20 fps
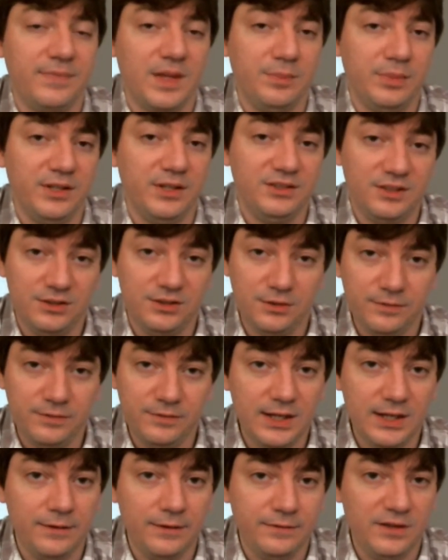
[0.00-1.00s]
PlayStation
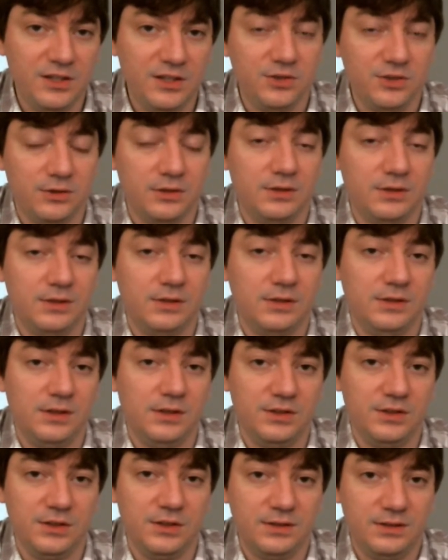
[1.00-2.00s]
Vita features,
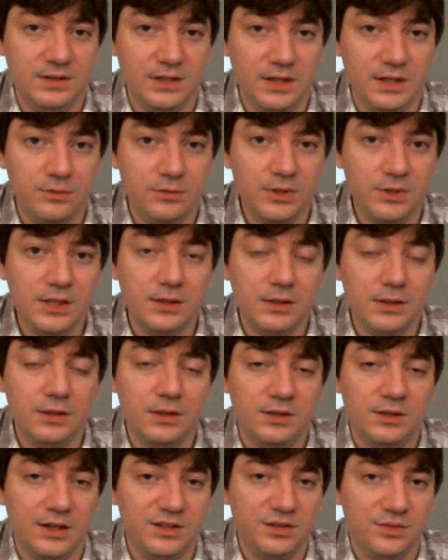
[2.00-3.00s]
such as the
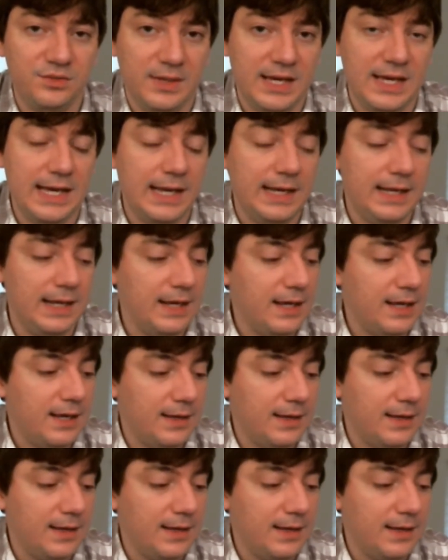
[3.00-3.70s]
rear touchpad,